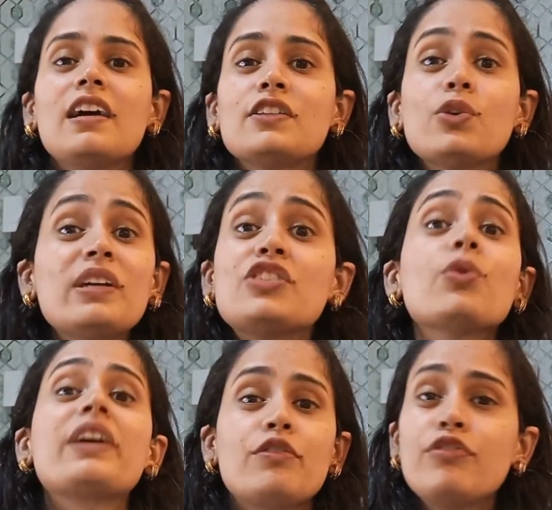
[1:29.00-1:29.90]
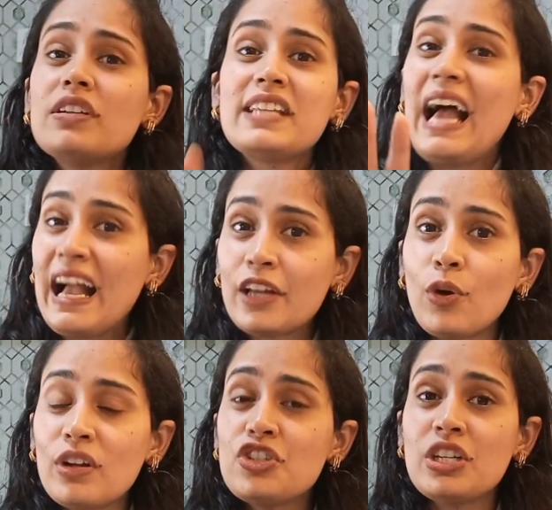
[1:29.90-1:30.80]
So it's okay. First,
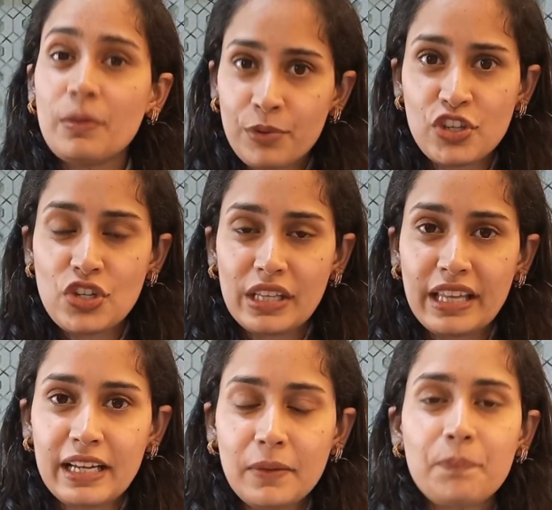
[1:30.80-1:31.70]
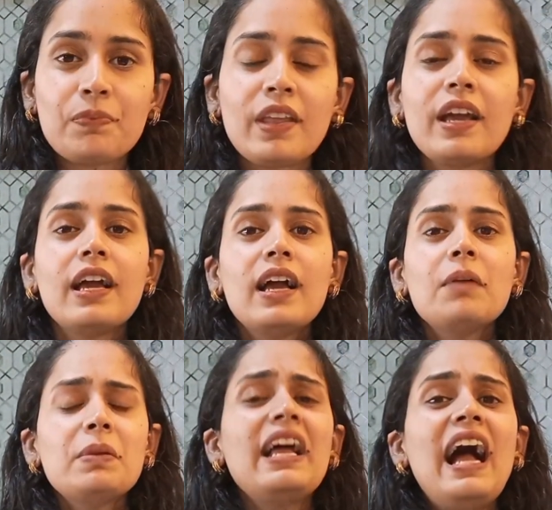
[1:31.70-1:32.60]
acknowledge and appreciate that.
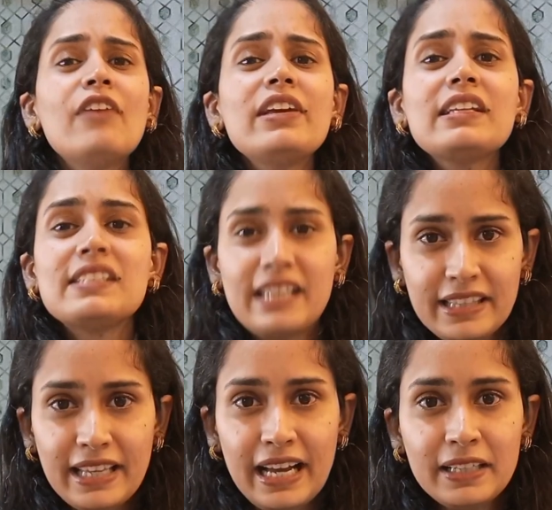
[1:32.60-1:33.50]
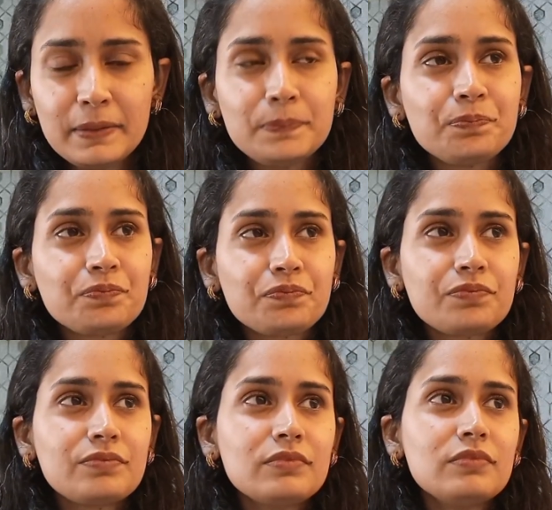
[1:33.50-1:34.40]
But having said that,
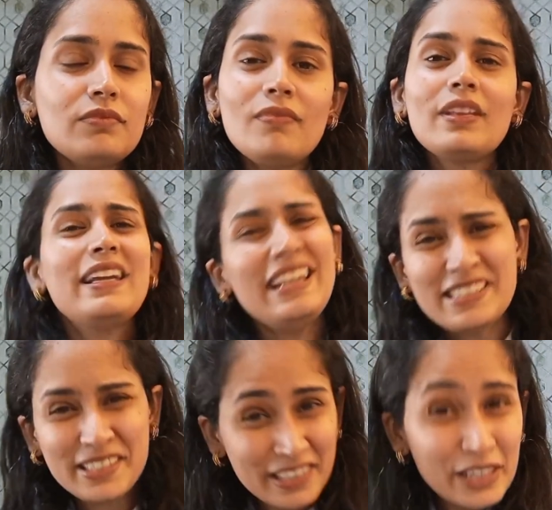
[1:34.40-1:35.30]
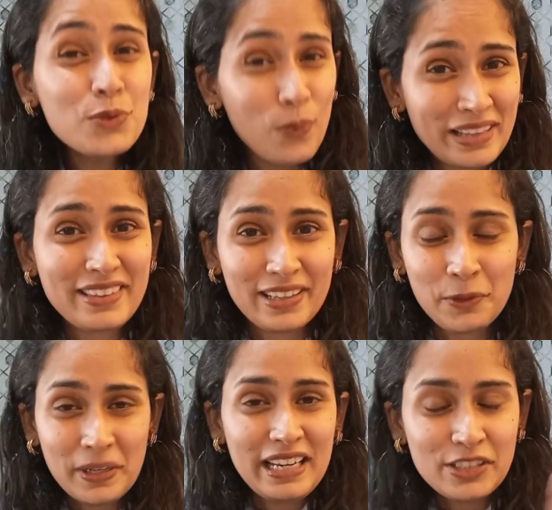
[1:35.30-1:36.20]
let's agree to one thing.
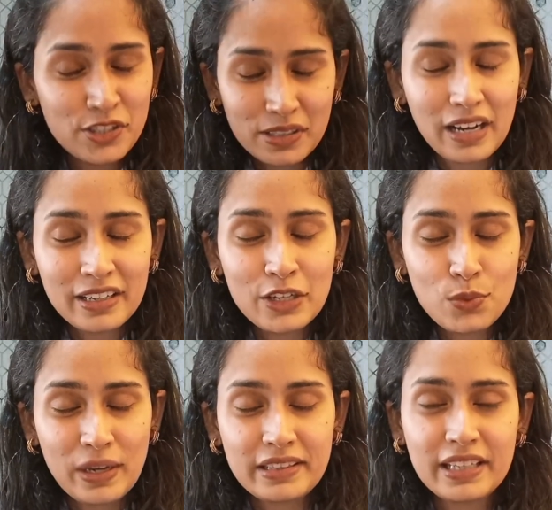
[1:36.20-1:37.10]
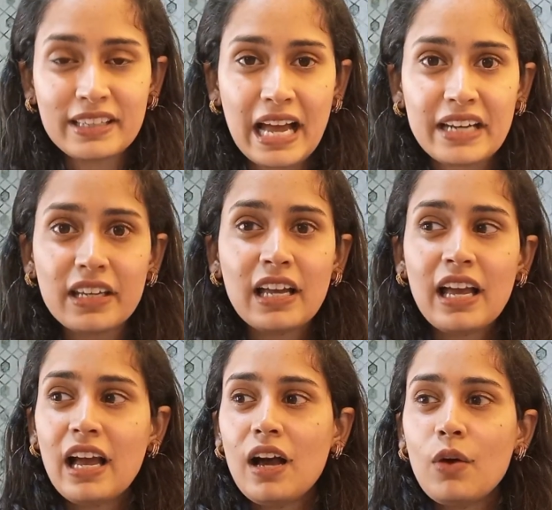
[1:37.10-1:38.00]
Okay? Let's agree to one thing, that
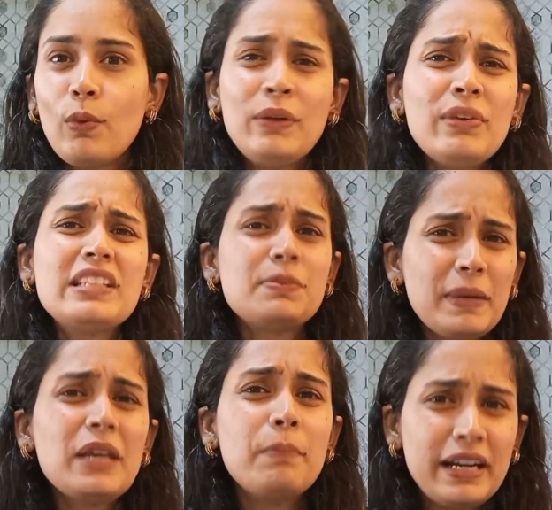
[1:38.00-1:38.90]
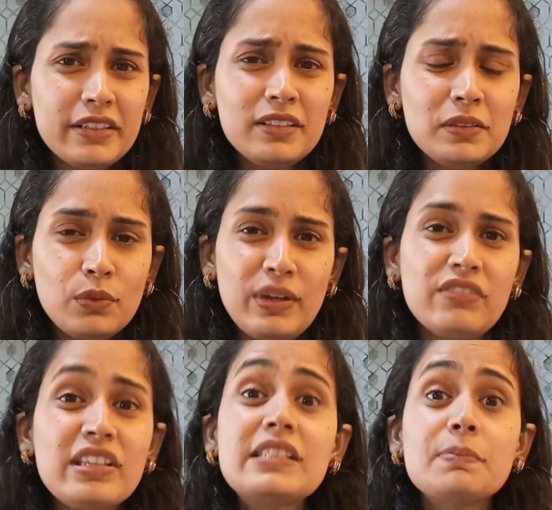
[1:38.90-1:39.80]
when we speak better,
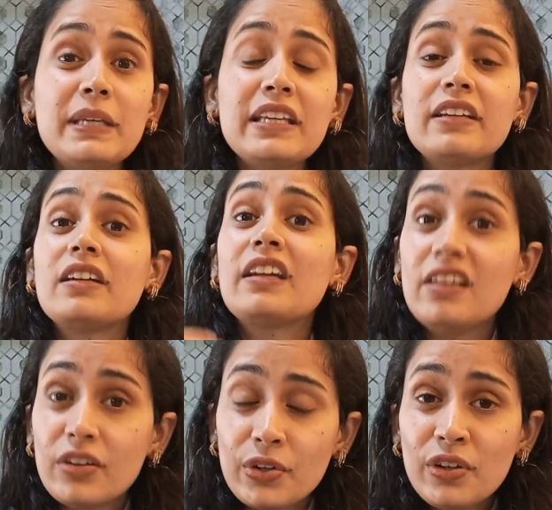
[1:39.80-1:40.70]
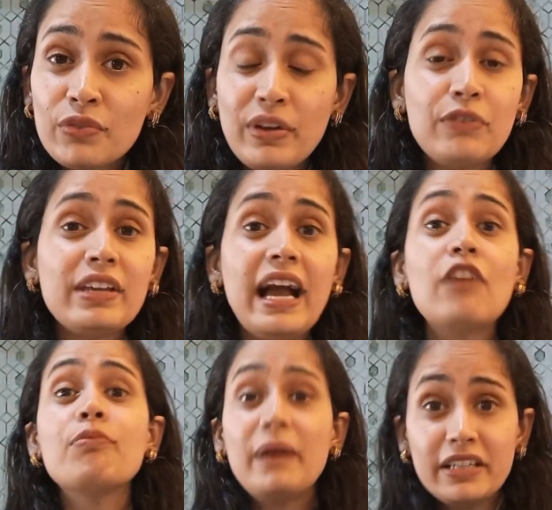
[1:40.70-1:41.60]
when we speak clearer, when we
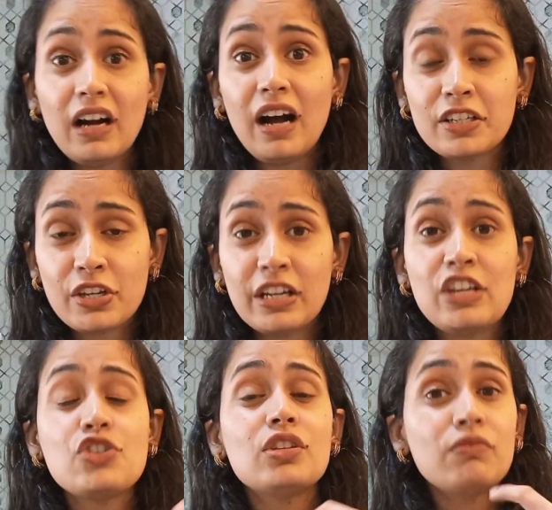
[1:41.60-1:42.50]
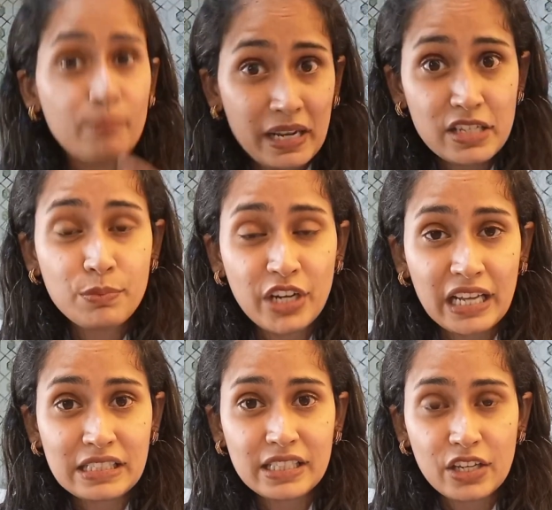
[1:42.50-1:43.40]
have better articulation, better
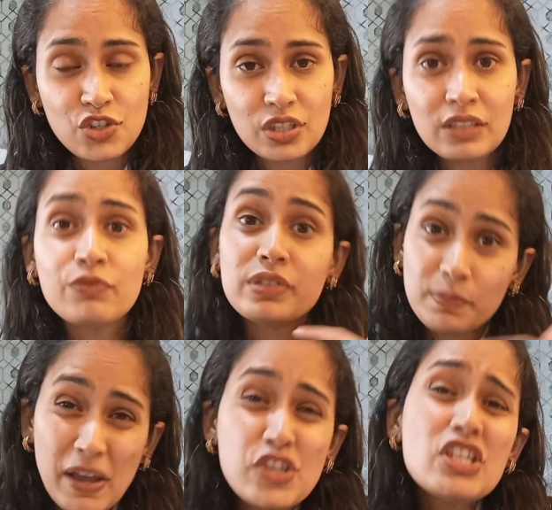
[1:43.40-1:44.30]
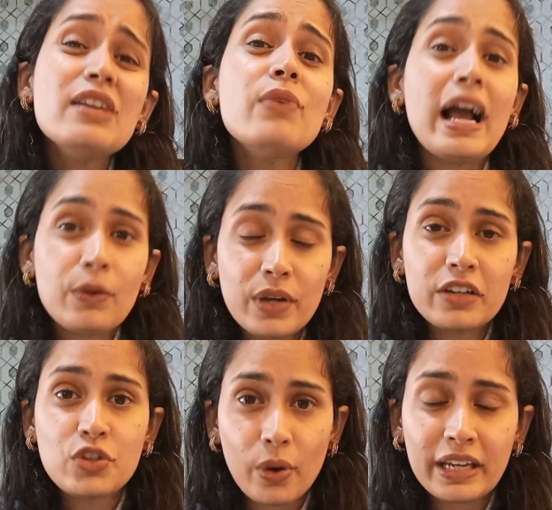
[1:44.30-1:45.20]
pronunciation, especially while we
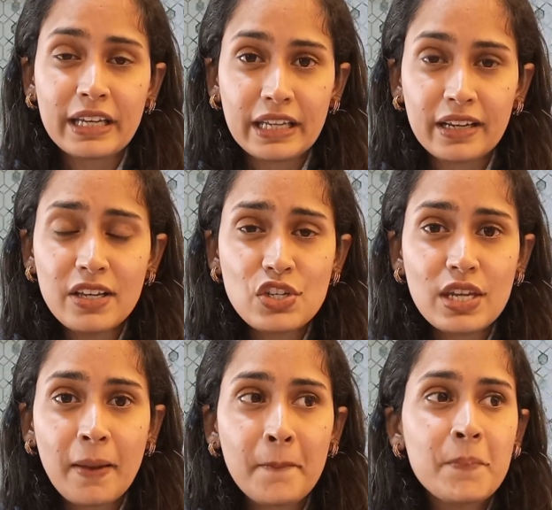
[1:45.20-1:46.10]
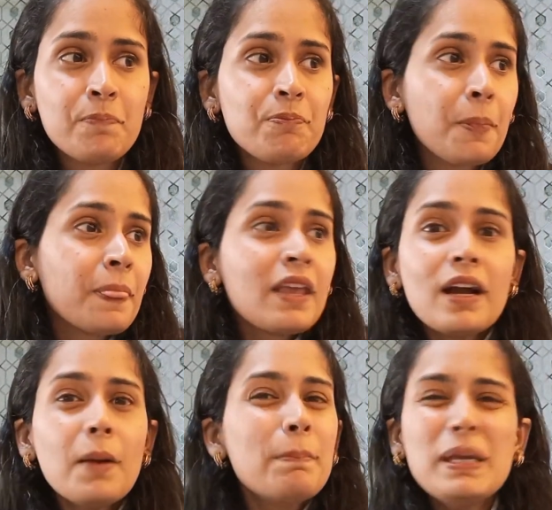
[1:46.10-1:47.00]
are talking in English,
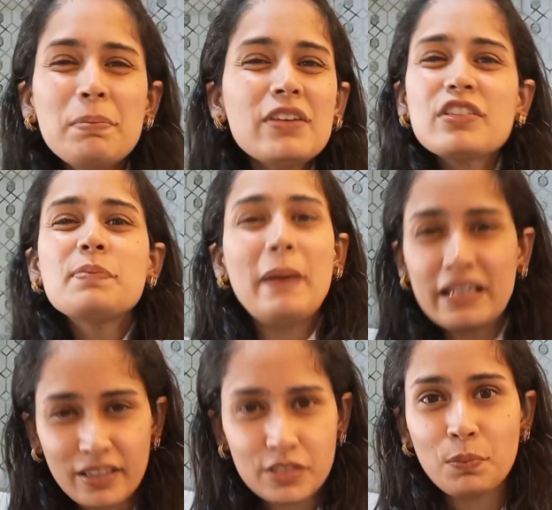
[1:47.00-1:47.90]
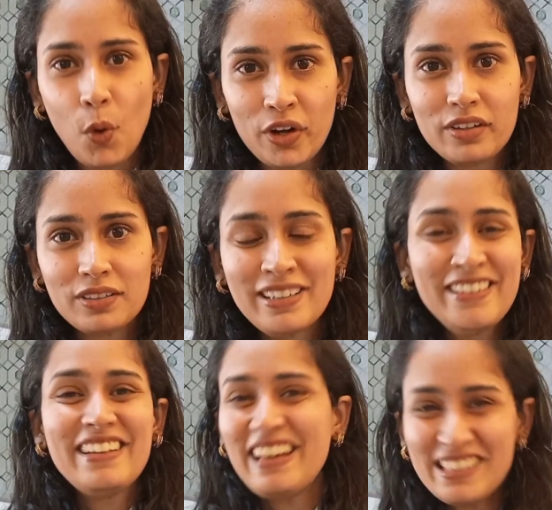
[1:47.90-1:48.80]
people respect us more.
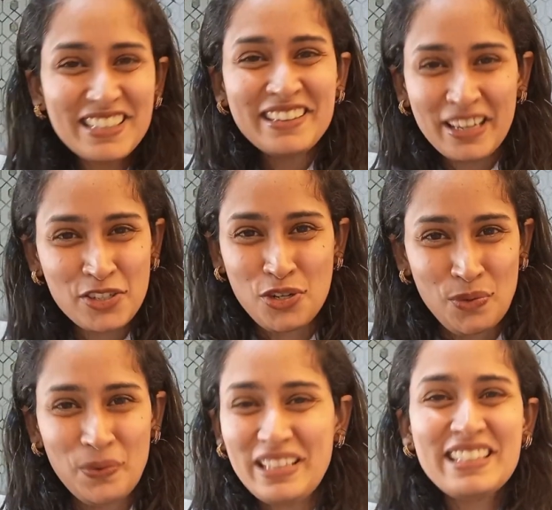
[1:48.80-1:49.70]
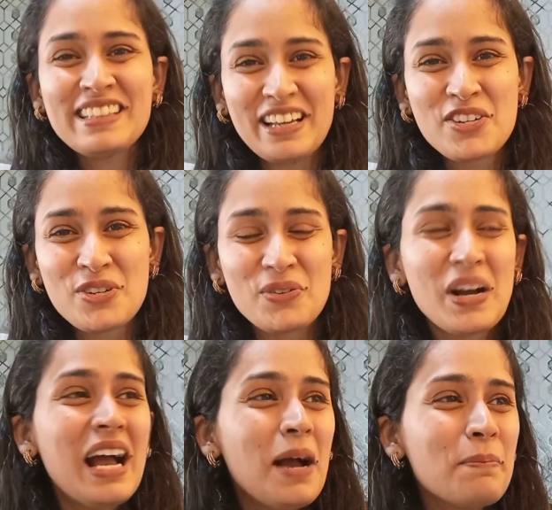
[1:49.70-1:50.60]
Isn't that true? Isn't that true?
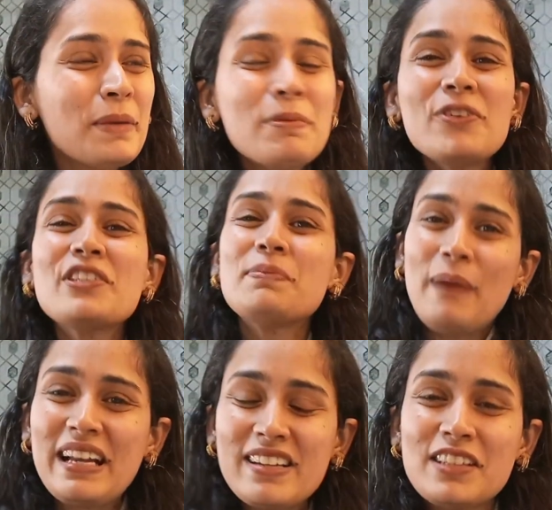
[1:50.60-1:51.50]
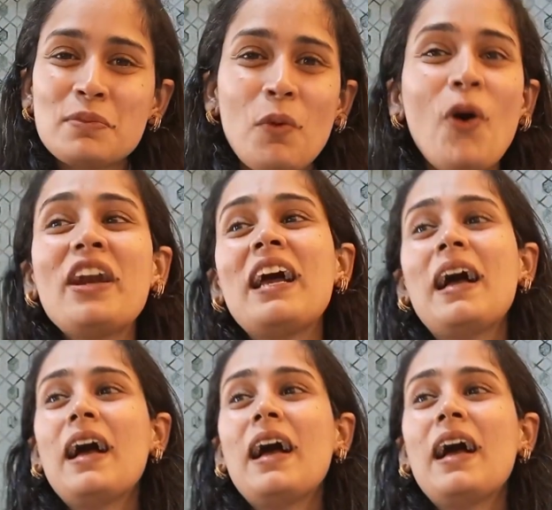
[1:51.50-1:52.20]
People respect us more